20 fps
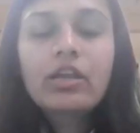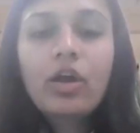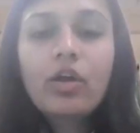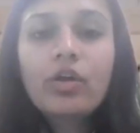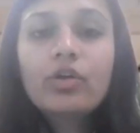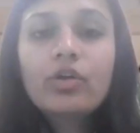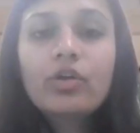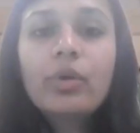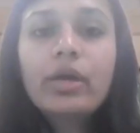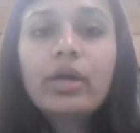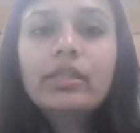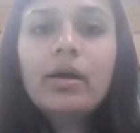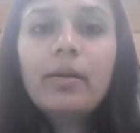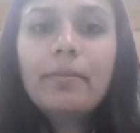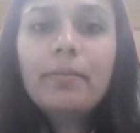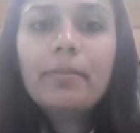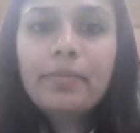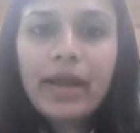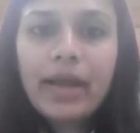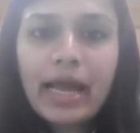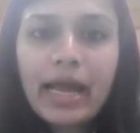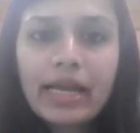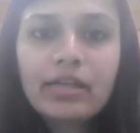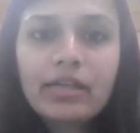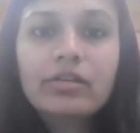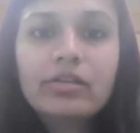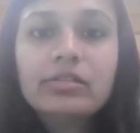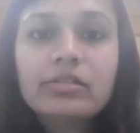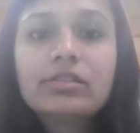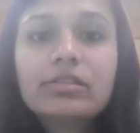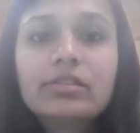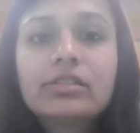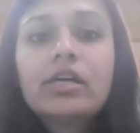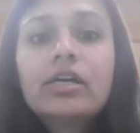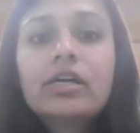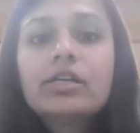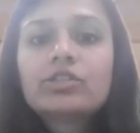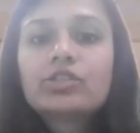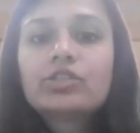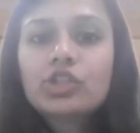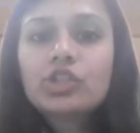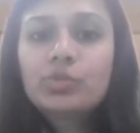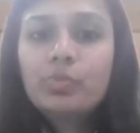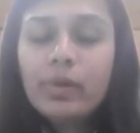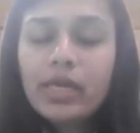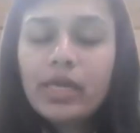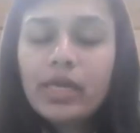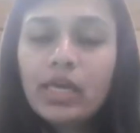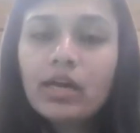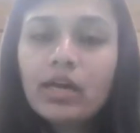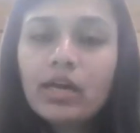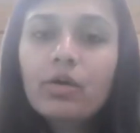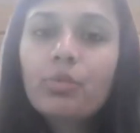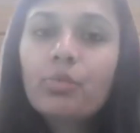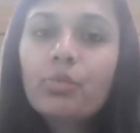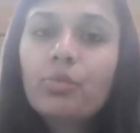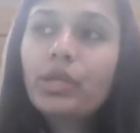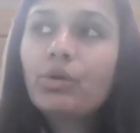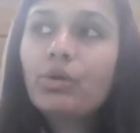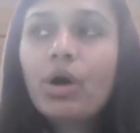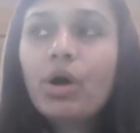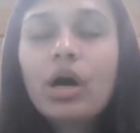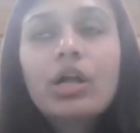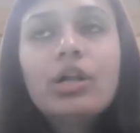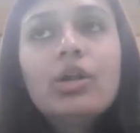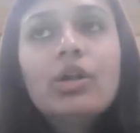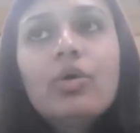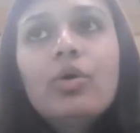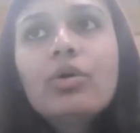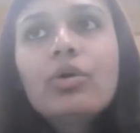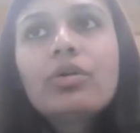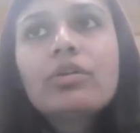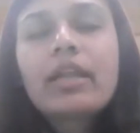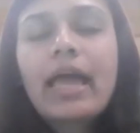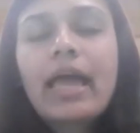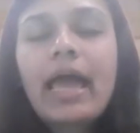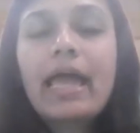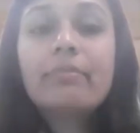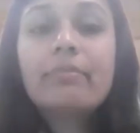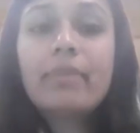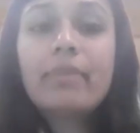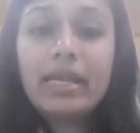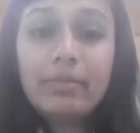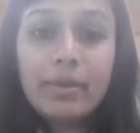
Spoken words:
Now you're doing the practicals. So speak when you're alone,